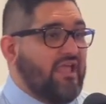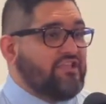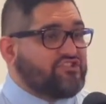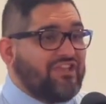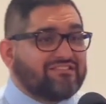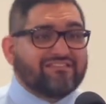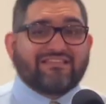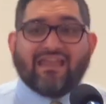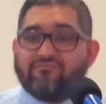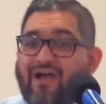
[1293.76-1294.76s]
Jesus
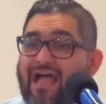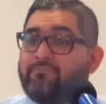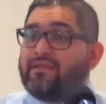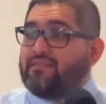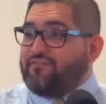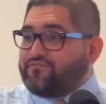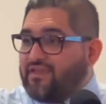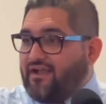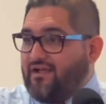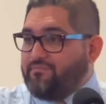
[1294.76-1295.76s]
said, "If I be
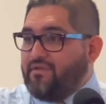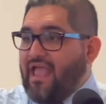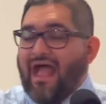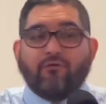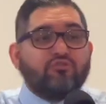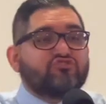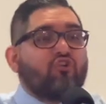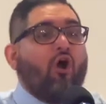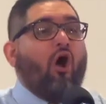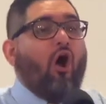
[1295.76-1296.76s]
lifted up, I will
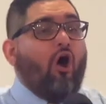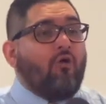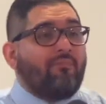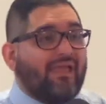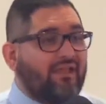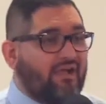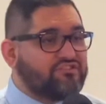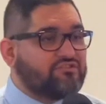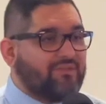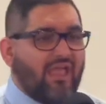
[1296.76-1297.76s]
draw all men
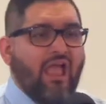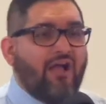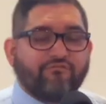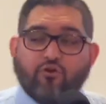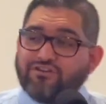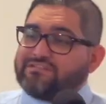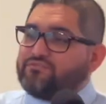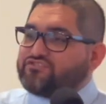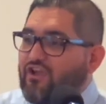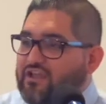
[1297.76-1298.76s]
unto me." Of course, He
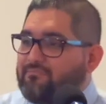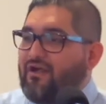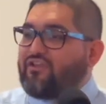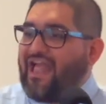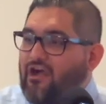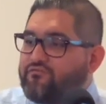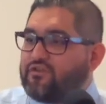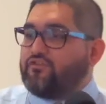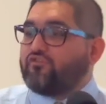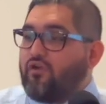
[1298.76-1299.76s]
was talking about Calvary
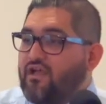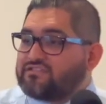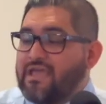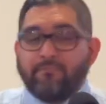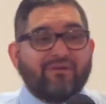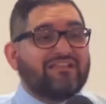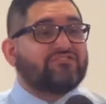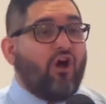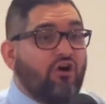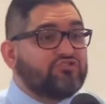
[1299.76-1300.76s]
and the cross, but
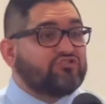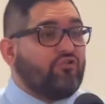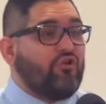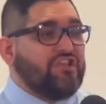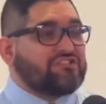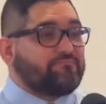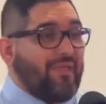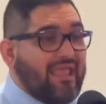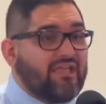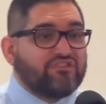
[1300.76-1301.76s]
He's also
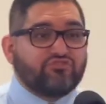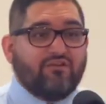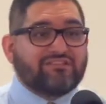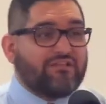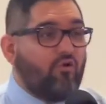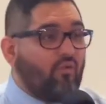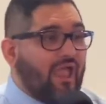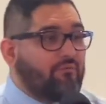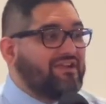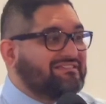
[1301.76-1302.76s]
speaking to us in a
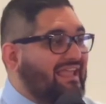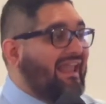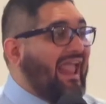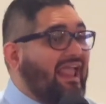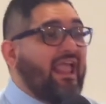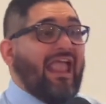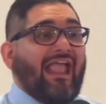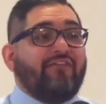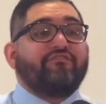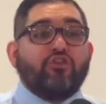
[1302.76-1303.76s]
way where He's saying, "Hey,
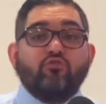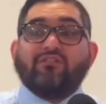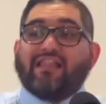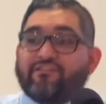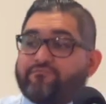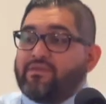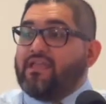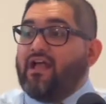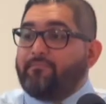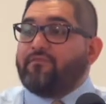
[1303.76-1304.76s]
if you lift
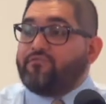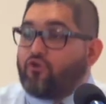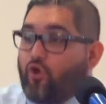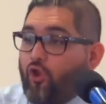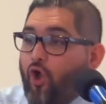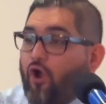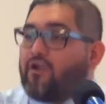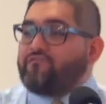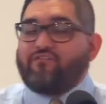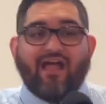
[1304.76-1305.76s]
me up, if you
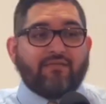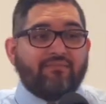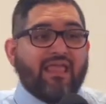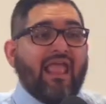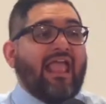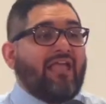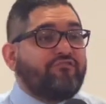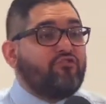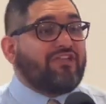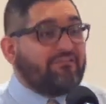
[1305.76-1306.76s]
glorify me, if
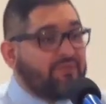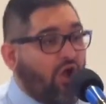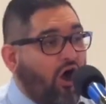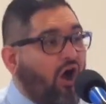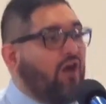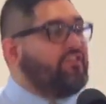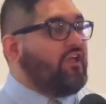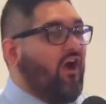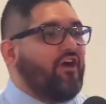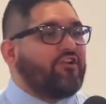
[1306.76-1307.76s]
you give me all the
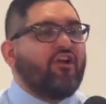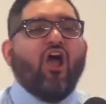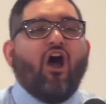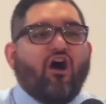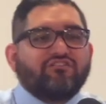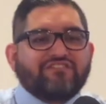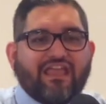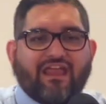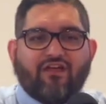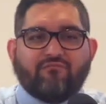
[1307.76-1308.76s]
honor, I'll
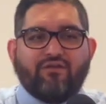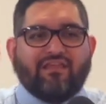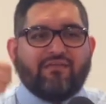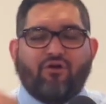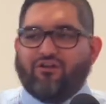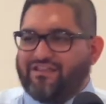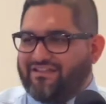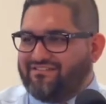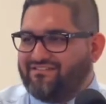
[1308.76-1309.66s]
take care of bringing them all in."